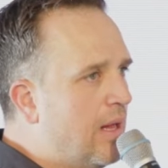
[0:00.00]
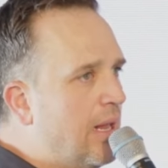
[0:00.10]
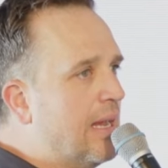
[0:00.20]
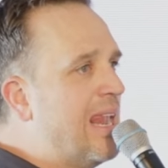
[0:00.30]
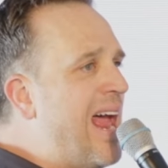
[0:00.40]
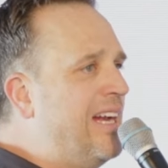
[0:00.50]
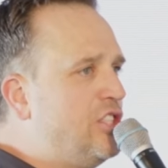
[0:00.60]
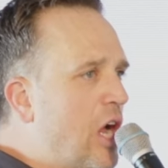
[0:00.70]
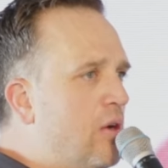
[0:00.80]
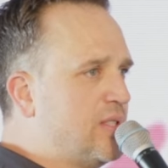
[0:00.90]
like
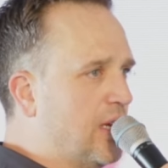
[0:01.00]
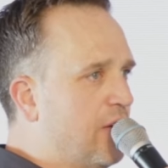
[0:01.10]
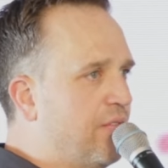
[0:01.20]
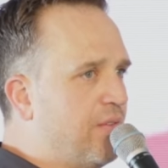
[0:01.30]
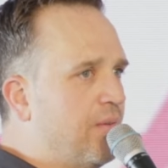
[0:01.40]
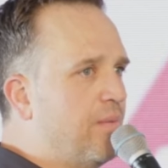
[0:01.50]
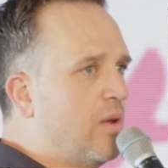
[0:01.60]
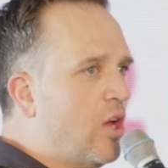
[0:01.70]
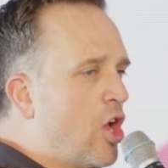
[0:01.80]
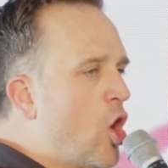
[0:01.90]
Joseph,
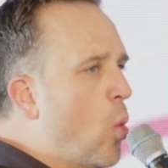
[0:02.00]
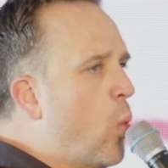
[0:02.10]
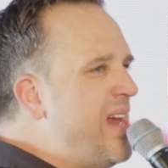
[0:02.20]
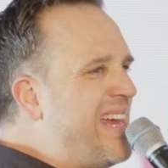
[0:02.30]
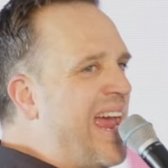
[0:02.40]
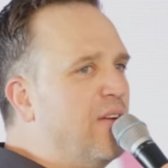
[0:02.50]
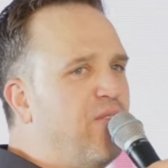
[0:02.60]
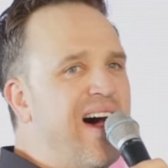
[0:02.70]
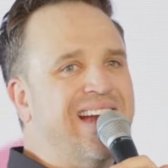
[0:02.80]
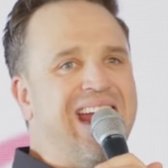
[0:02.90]
we can't
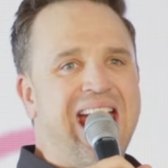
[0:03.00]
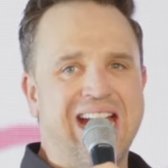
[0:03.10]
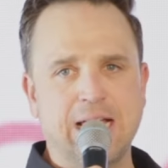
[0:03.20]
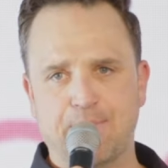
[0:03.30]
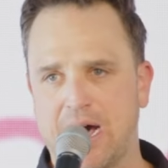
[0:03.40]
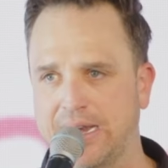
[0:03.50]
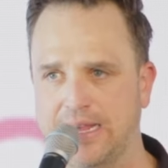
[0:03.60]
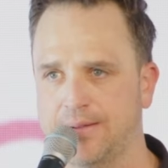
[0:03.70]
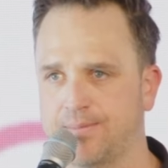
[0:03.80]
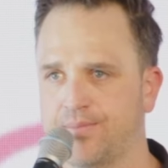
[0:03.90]
find anybody